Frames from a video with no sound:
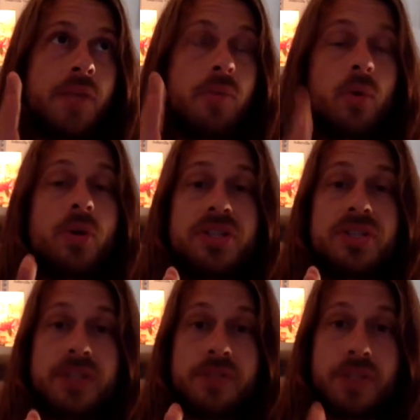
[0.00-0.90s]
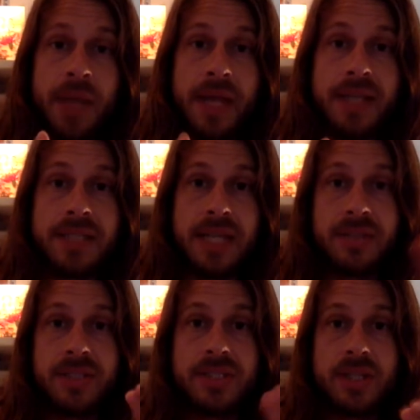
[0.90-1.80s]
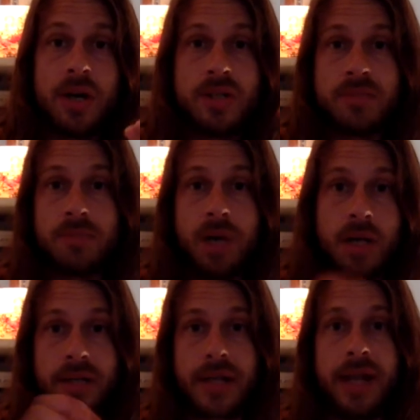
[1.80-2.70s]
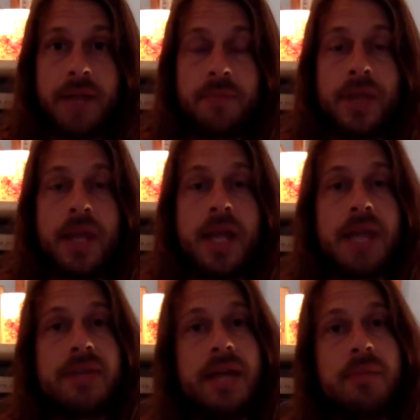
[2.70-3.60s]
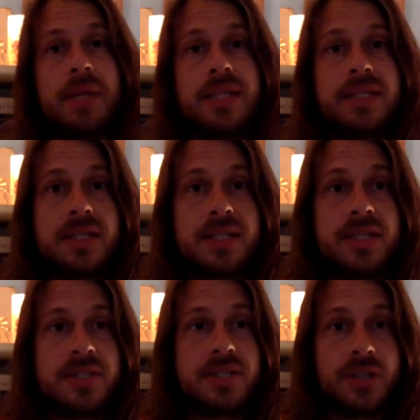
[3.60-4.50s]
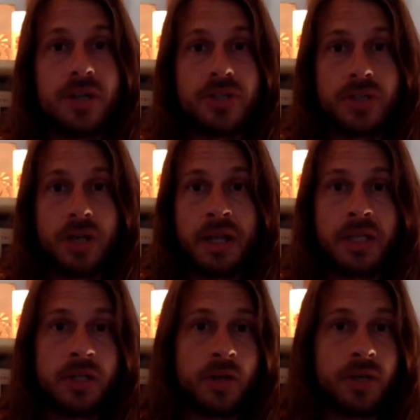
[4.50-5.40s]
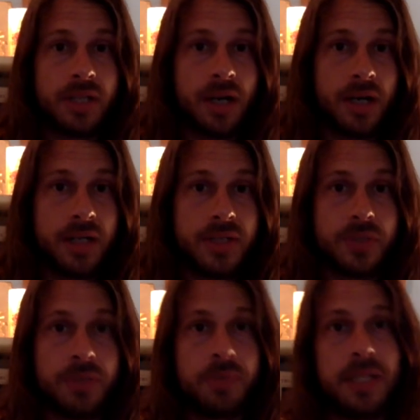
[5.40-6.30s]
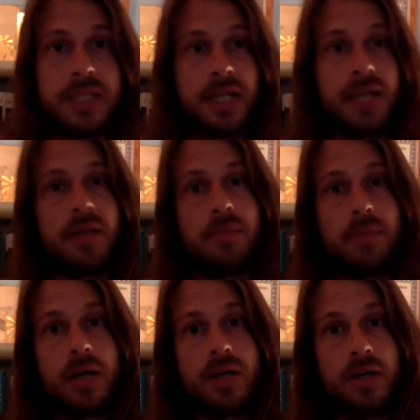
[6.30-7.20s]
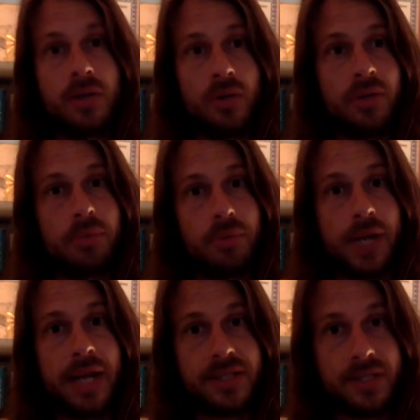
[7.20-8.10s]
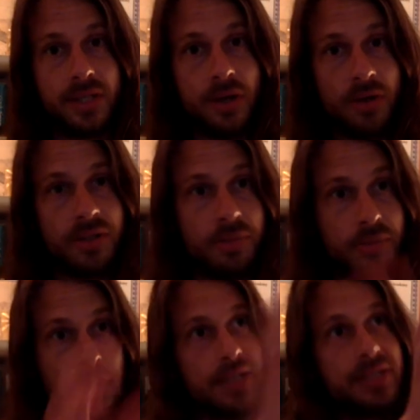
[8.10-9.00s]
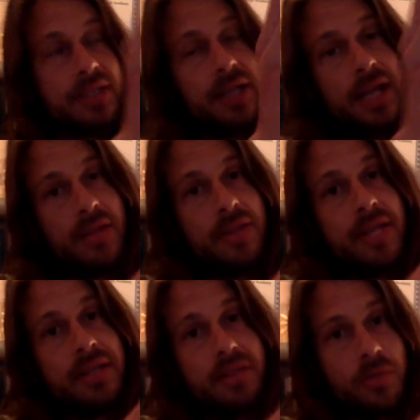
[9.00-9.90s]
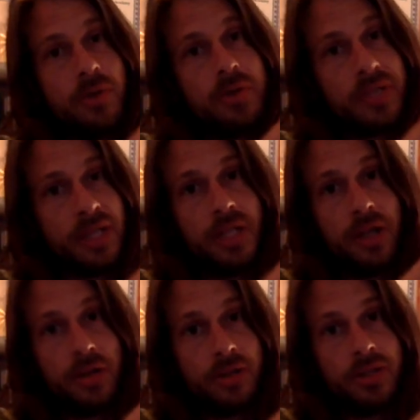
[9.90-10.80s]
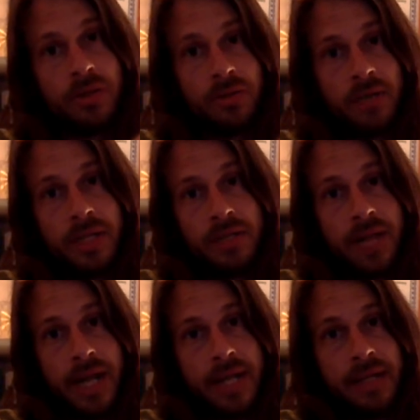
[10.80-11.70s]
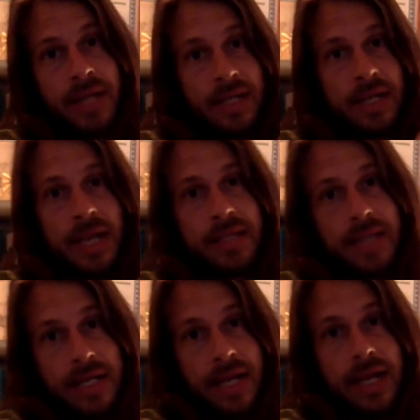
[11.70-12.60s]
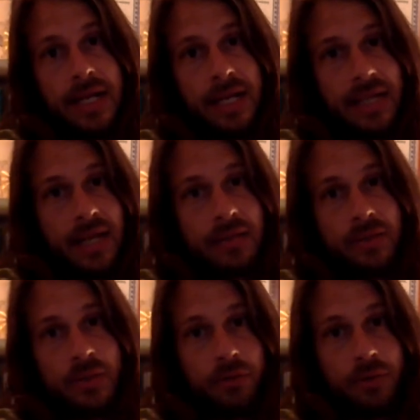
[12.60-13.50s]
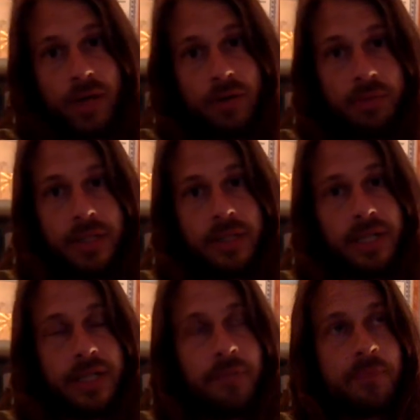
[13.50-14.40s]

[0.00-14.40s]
portions of space, and the stars marked them. And that makes sense because the stars are called, like, yogataras, which means, like, a marker or the brightest yoga, the brightest thing the moon's going to yoke to and unite that at that night, at that 24-hour period.